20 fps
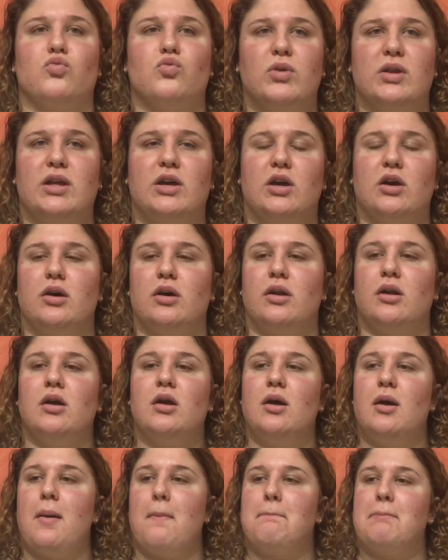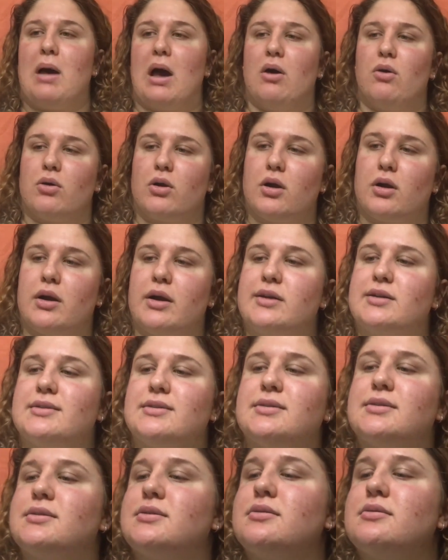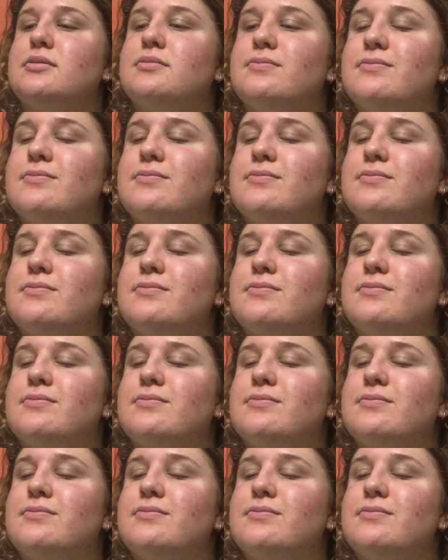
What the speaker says: really good powder. It just,